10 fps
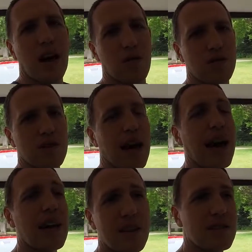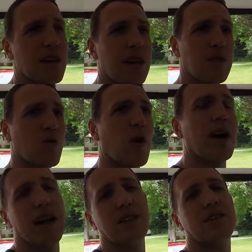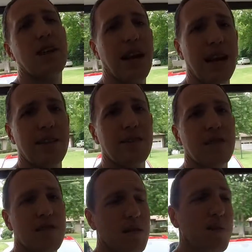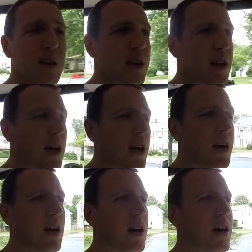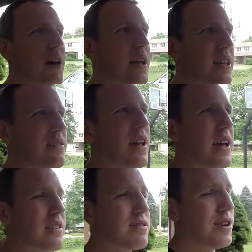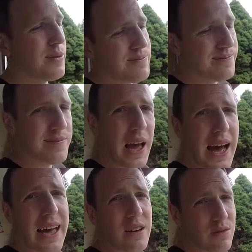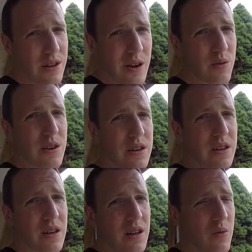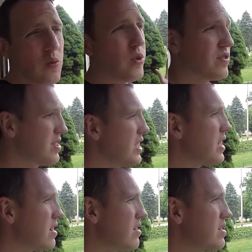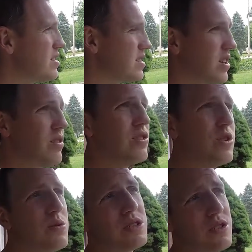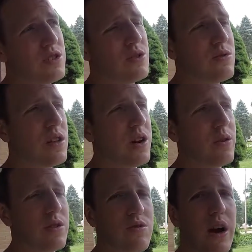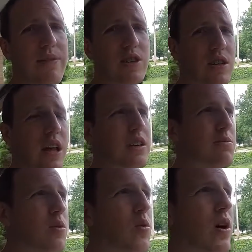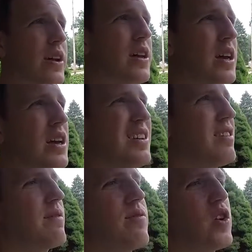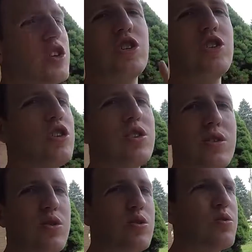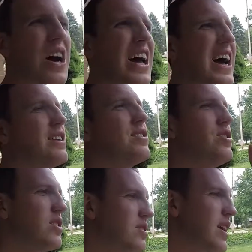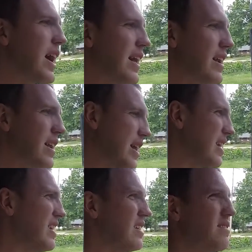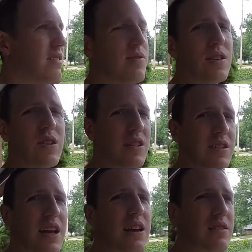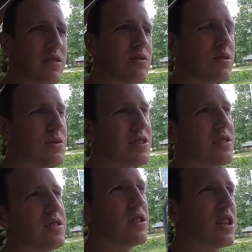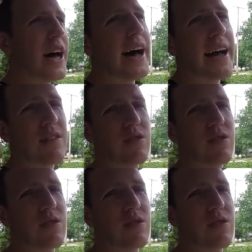out. I didn't say either way. I just said I had the ZZP intake. So I don't know. We'll see here. This is their newest tune though, the driver selectable one. It's like version 2. Just got it. It is, if you look at the date on YouTube, this is July